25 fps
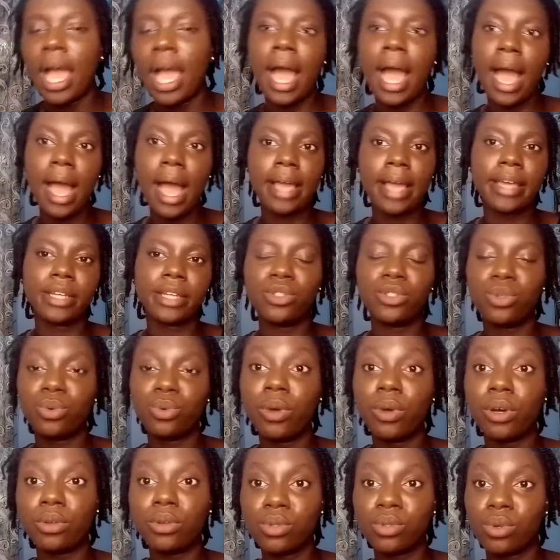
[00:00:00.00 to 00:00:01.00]
I do
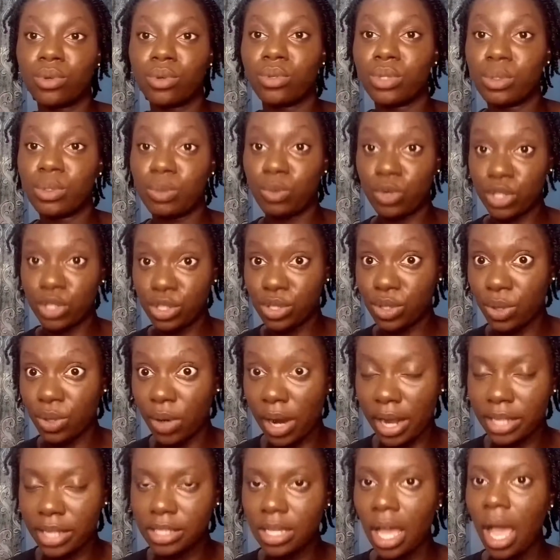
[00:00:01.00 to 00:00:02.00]
well to also
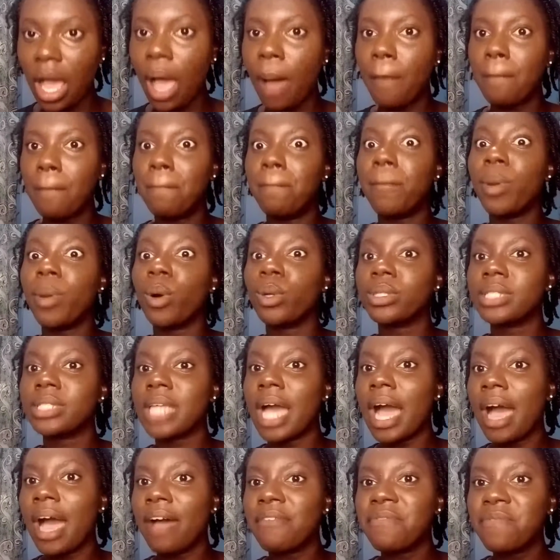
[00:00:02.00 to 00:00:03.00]
moisturize. But
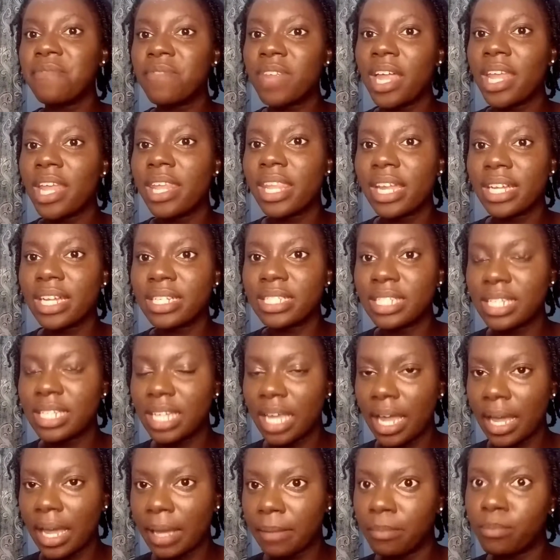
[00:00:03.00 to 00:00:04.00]
after that
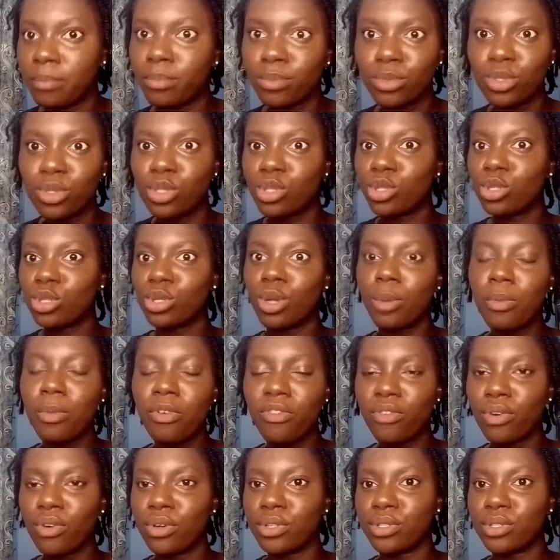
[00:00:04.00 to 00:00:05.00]
time, some
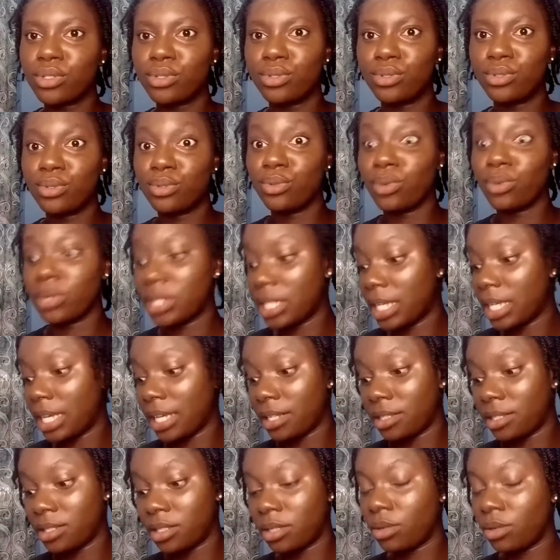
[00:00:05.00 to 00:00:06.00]
of us do not
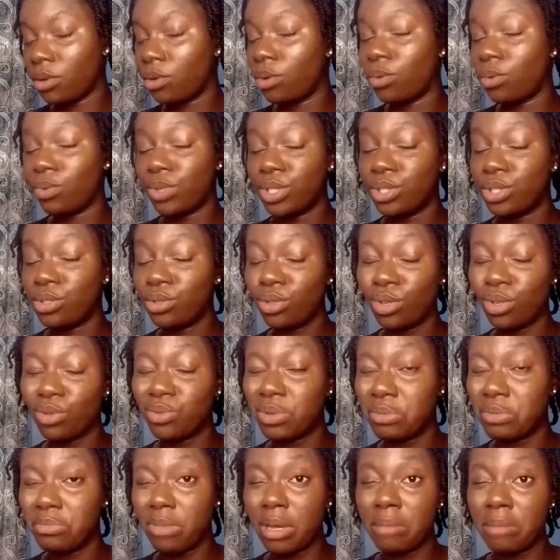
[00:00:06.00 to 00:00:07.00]
get, or we do not
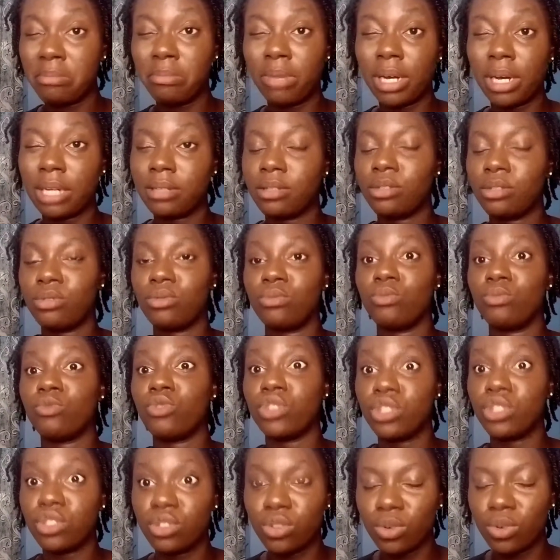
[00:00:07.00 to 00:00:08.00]
remember to
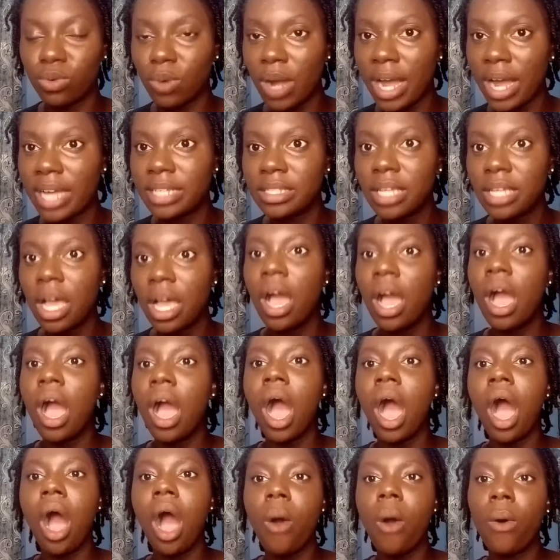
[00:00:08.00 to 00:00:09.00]
moisturize
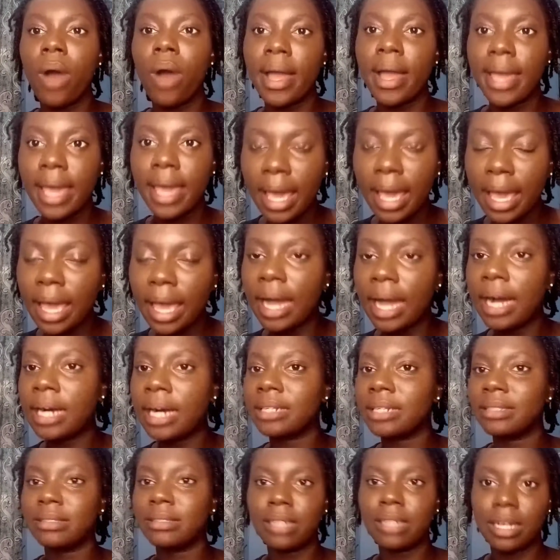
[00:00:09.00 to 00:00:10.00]
our hair,
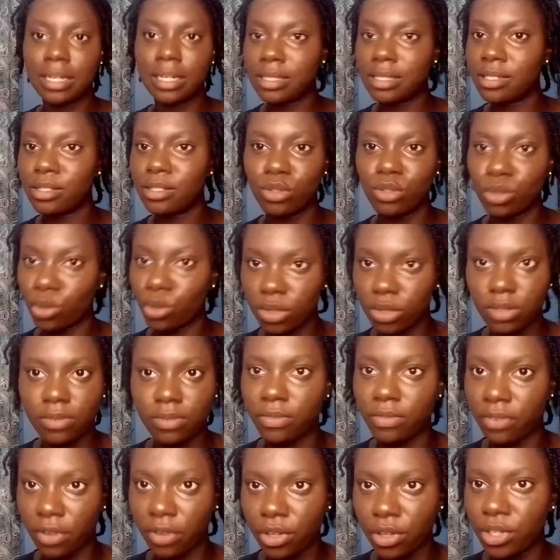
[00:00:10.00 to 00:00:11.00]
and that's not
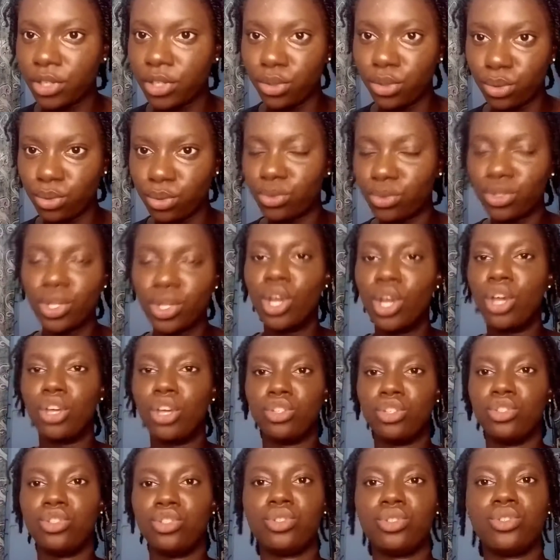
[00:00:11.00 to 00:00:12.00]
very good.
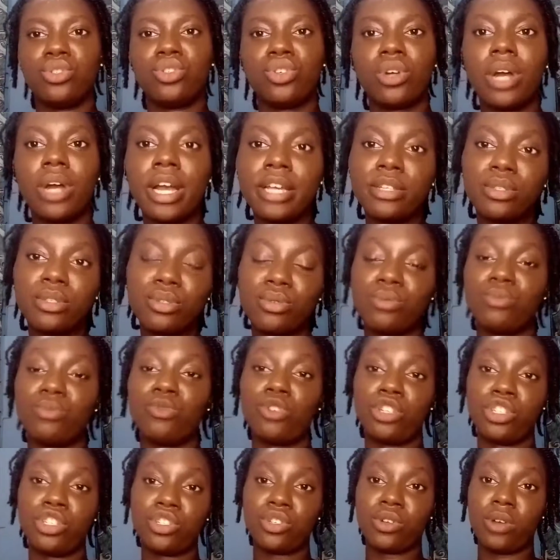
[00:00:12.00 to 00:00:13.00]
You should try to
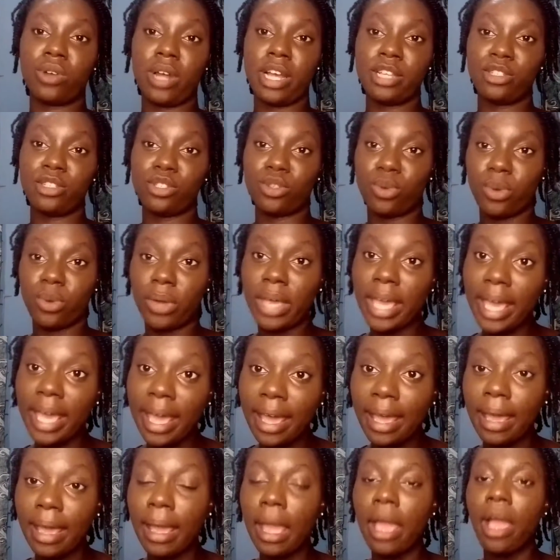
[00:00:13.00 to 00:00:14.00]
moisturize your
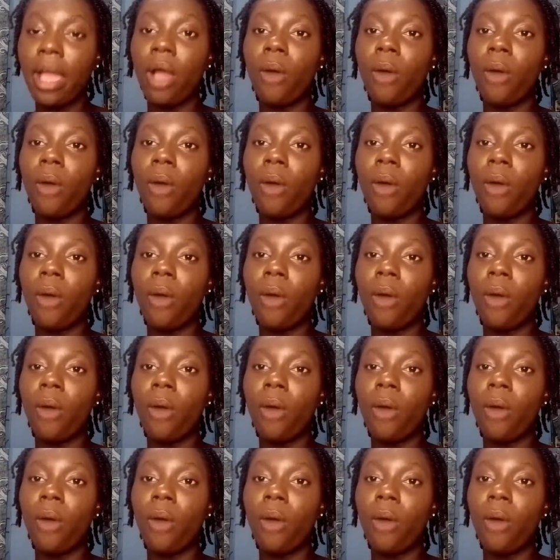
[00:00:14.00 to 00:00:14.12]
hair